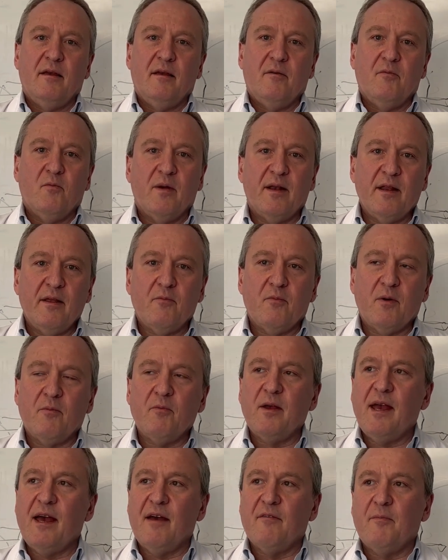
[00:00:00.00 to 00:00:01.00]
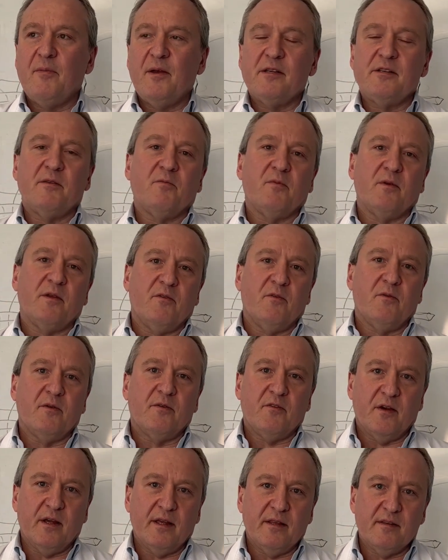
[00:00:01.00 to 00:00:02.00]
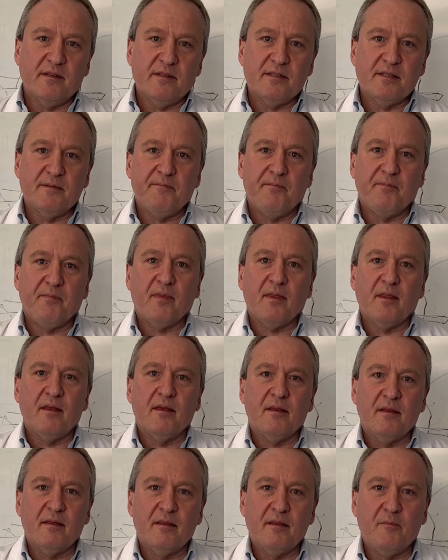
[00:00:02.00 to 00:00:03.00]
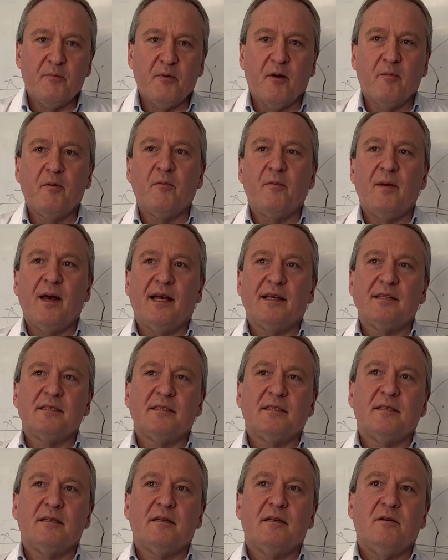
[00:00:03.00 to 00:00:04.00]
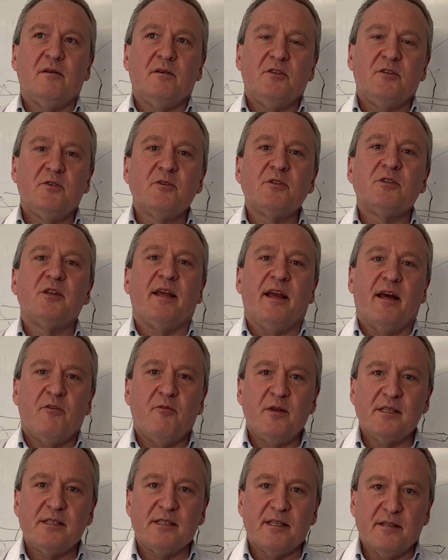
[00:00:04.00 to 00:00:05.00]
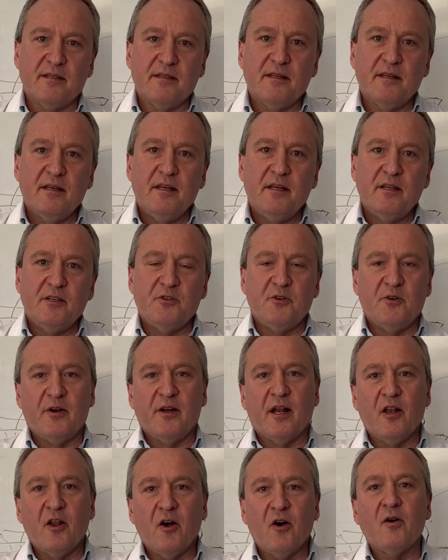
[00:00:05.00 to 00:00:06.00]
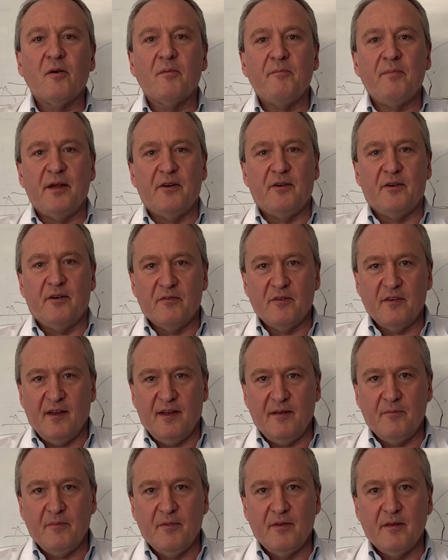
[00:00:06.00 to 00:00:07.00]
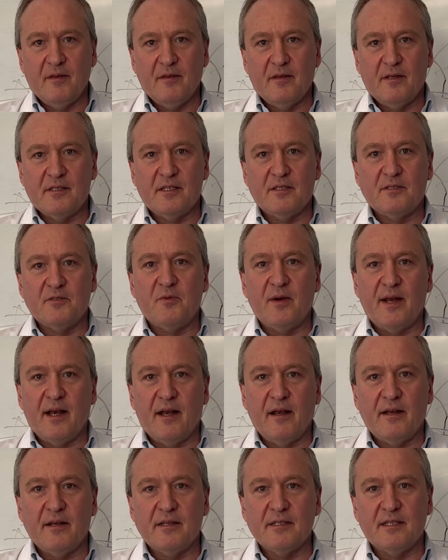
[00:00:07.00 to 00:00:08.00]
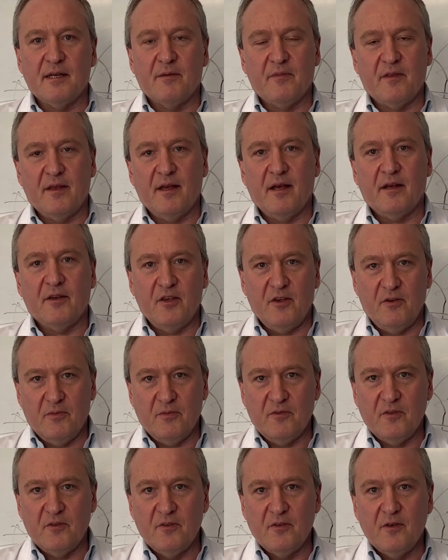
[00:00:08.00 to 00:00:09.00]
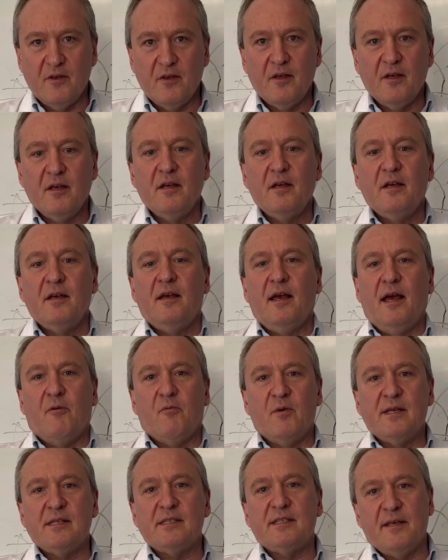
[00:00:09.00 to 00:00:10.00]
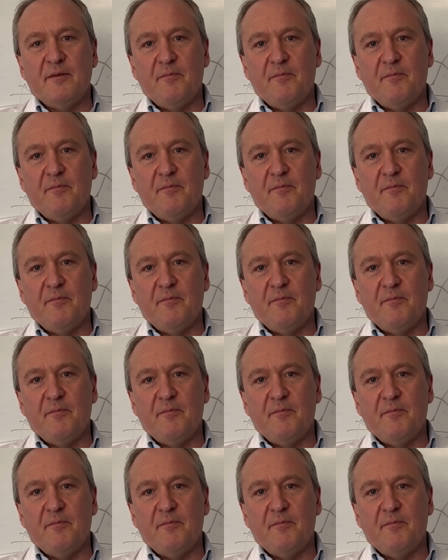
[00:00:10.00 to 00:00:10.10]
When we have a patient with urethritis, the problem has usually arisen during a long period of time. This is rarely something acute. And we see